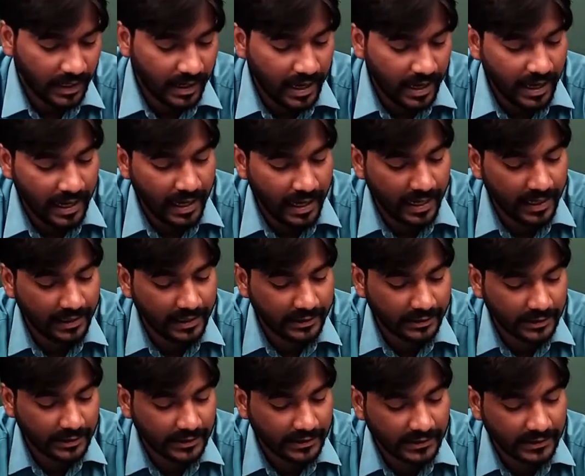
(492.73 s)
and
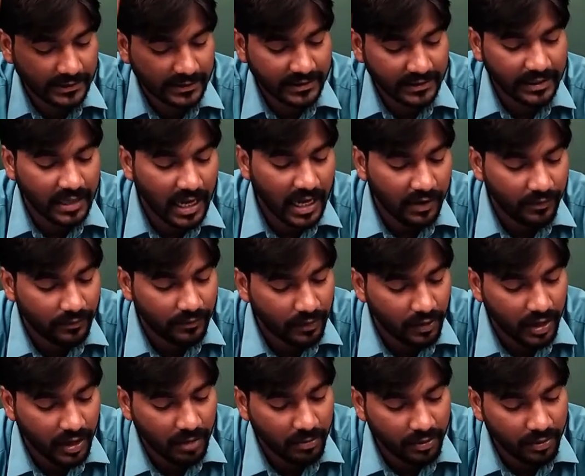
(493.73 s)
in the sky
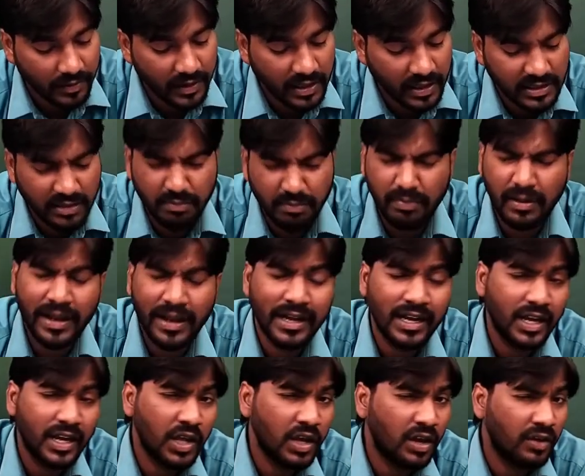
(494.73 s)
far above there is a
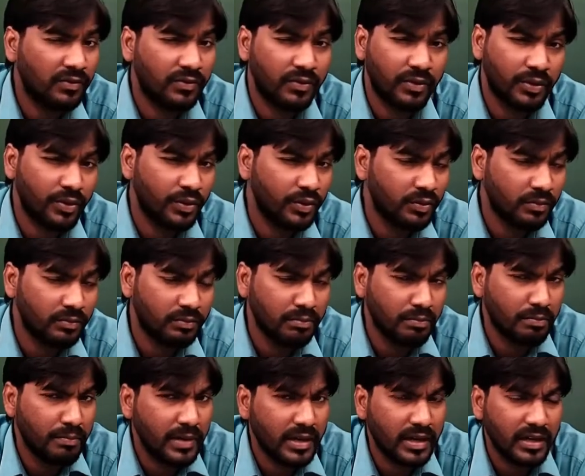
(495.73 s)
plenty of room,
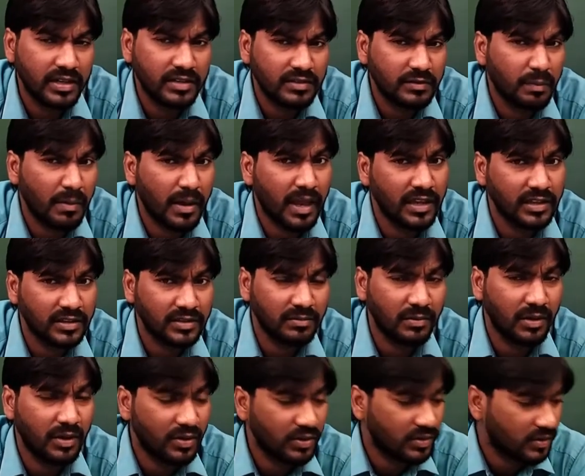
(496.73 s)
big space,
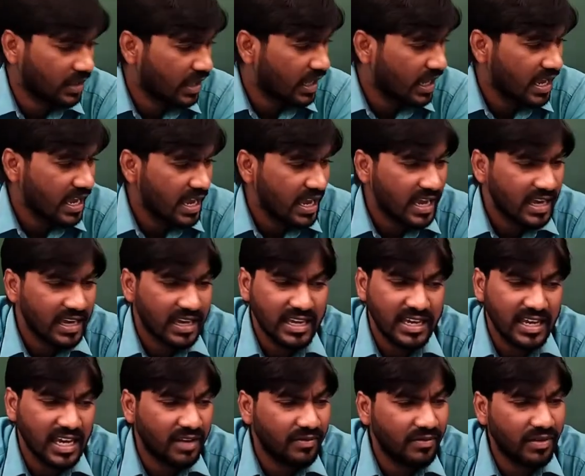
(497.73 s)
because
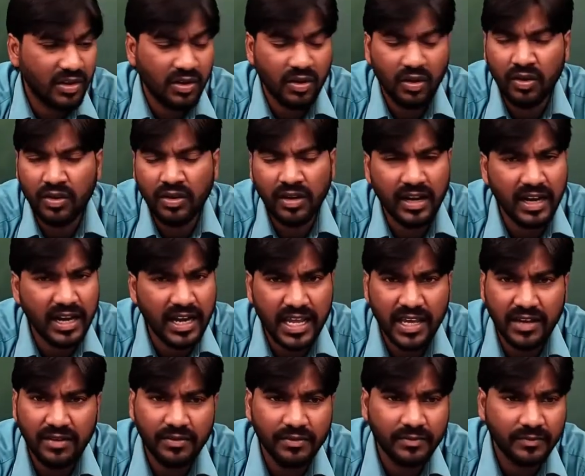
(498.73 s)
here we can't
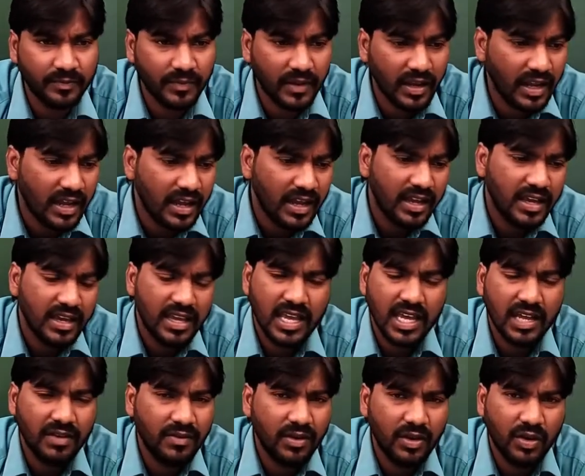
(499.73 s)
live,
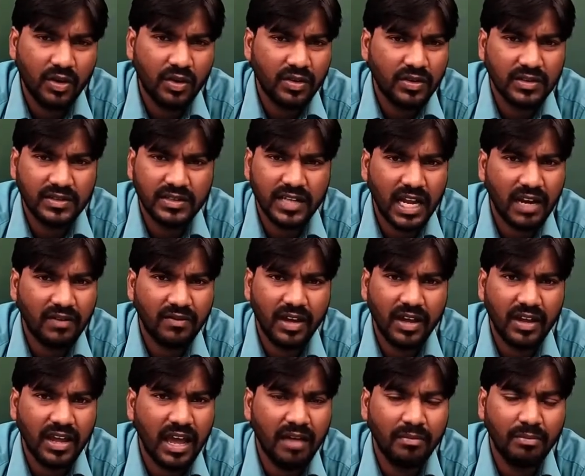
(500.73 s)
here we can't
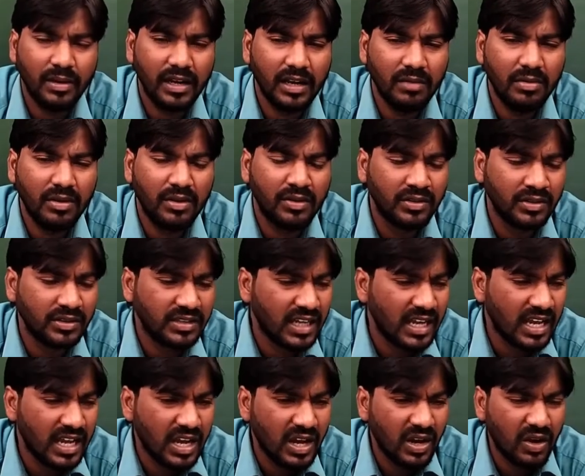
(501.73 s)
survive happily, because
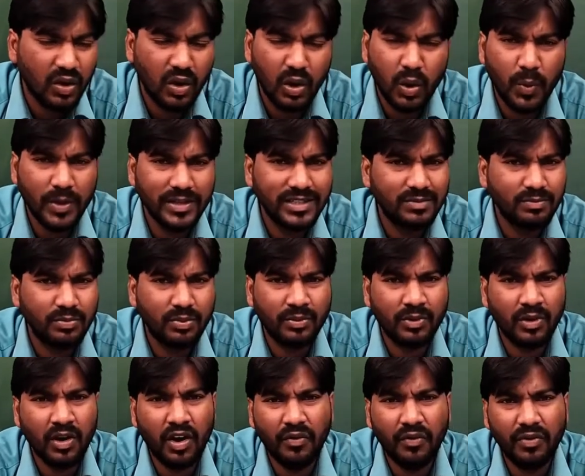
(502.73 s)
always
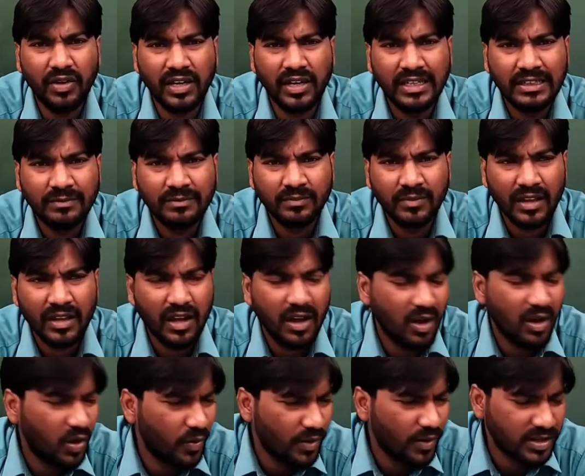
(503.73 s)
traffic,
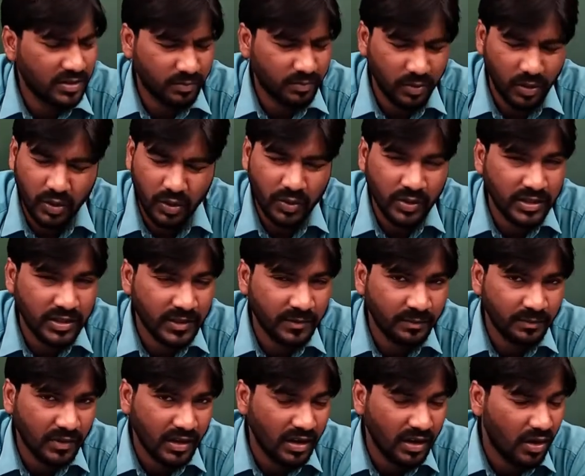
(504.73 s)
always
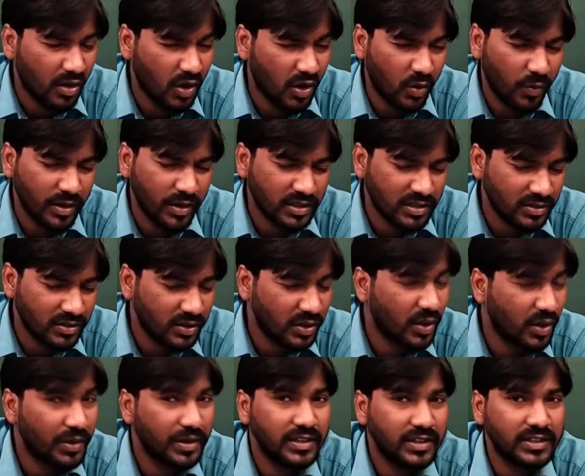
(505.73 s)
pollution, always
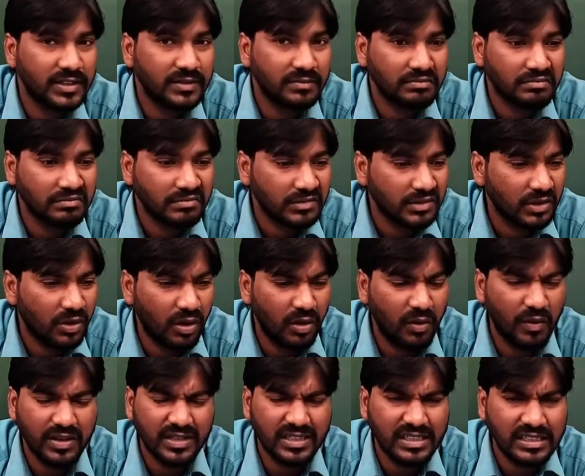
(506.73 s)
noise,
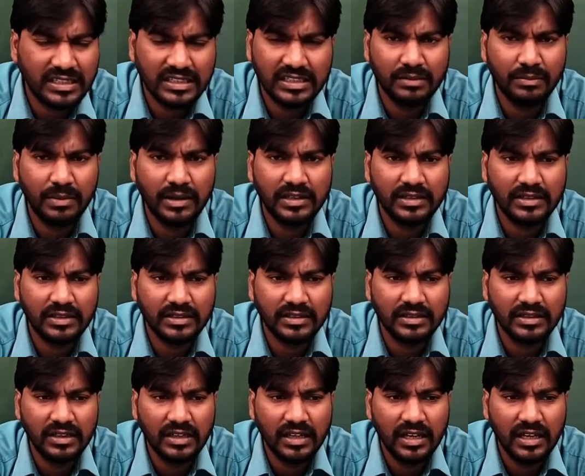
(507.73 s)
always disturbance.